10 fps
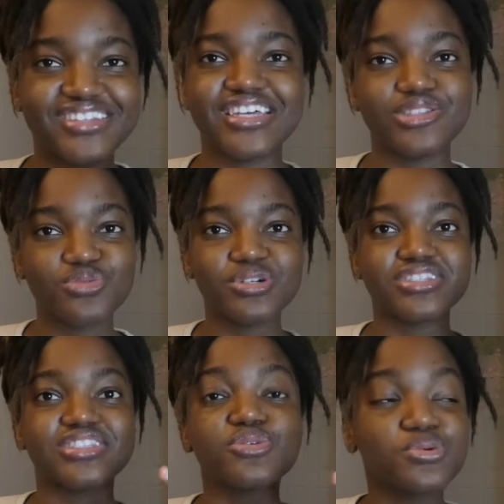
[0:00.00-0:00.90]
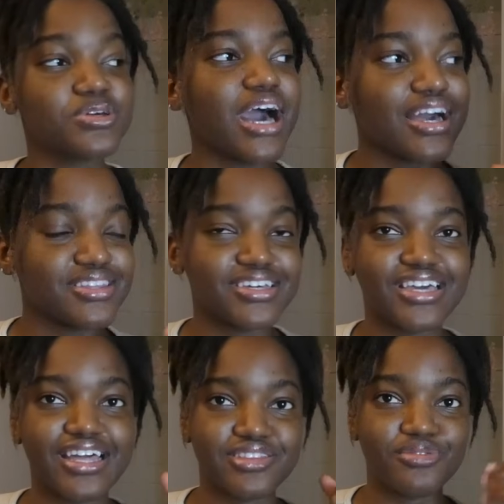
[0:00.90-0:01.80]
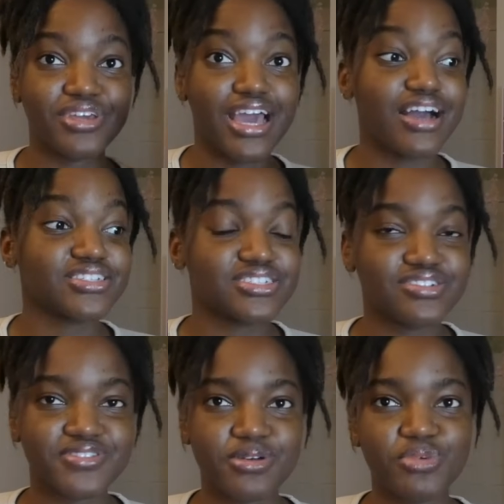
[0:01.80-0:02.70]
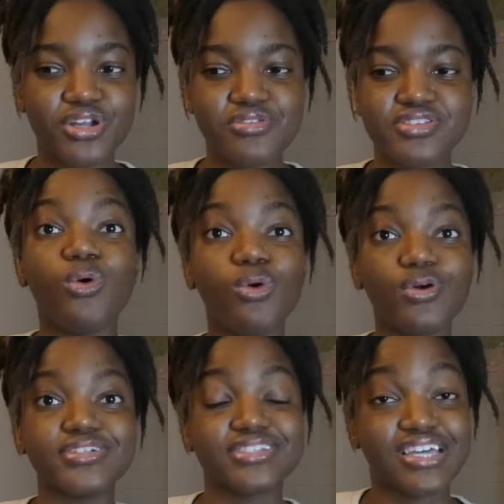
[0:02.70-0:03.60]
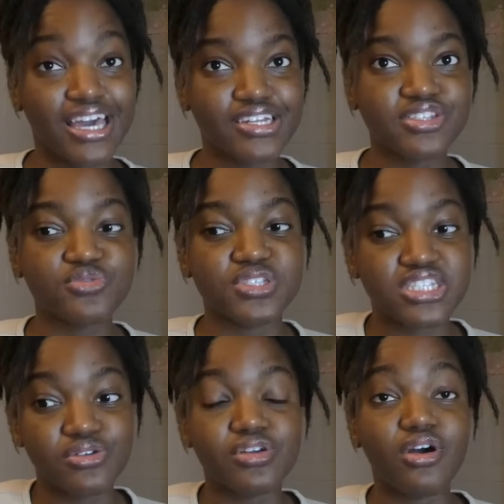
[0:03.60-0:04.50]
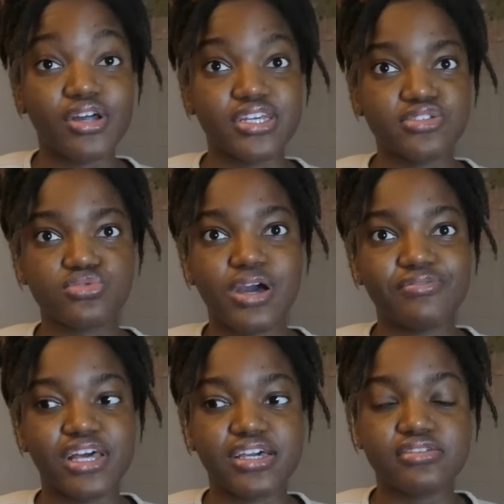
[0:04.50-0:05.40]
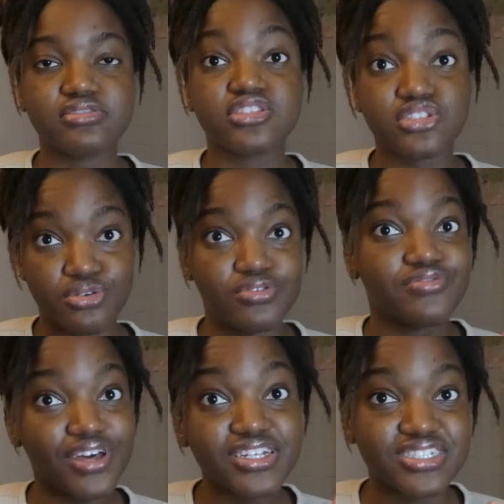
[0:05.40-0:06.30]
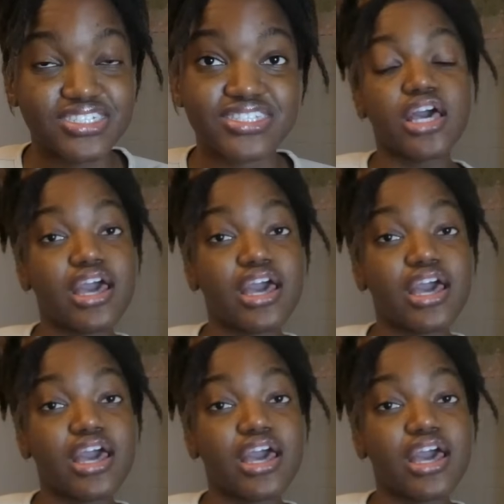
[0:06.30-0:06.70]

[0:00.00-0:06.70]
They do it to either get the reaction of someone else or to cater to a certain audience who have like certain fetishes.